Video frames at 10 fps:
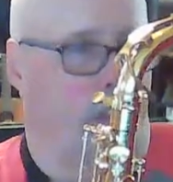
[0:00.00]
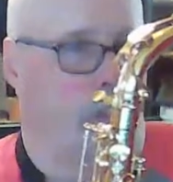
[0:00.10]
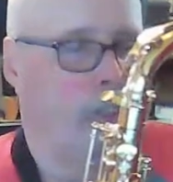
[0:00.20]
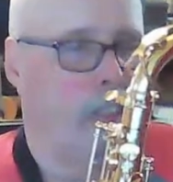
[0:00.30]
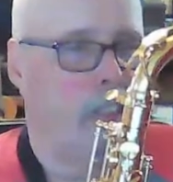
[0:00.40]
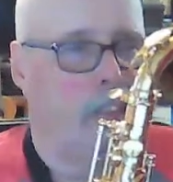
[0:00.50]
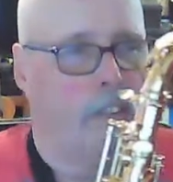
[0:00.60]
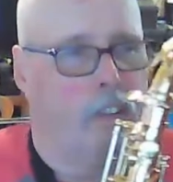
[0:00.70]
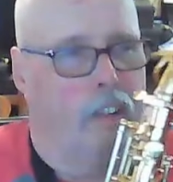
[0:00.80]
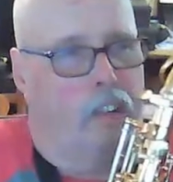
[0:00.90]
I believe.
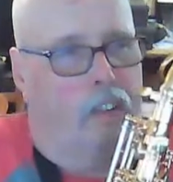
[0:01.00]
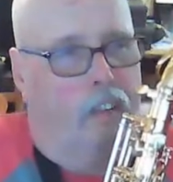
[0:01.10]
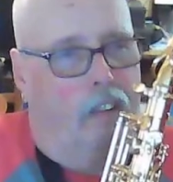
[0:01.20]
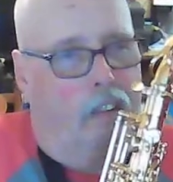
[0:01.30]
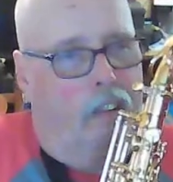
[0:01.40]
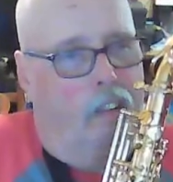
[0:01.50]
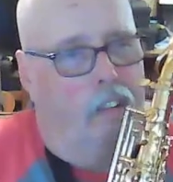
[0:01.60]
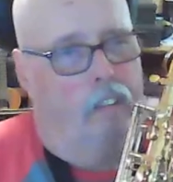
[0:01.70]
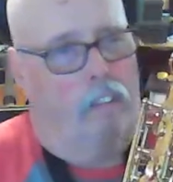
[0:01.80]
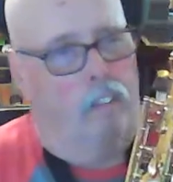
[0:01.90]

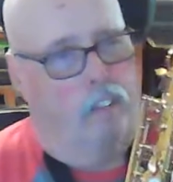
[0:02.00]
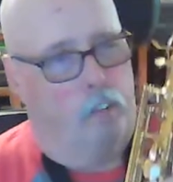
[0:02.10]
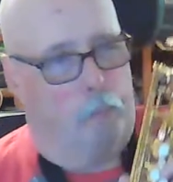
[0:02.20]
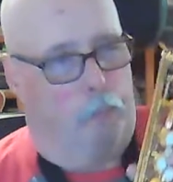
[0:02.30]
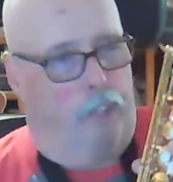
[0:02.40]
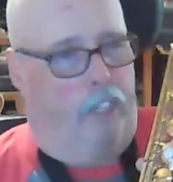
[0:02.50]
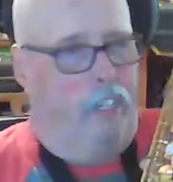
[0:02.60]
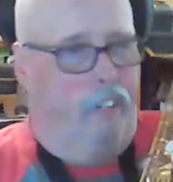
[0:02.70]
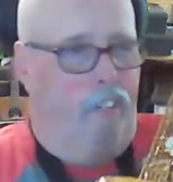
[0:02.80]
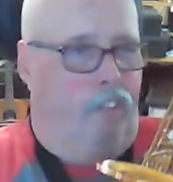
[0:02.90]
It's
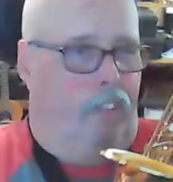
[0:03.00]
pretty.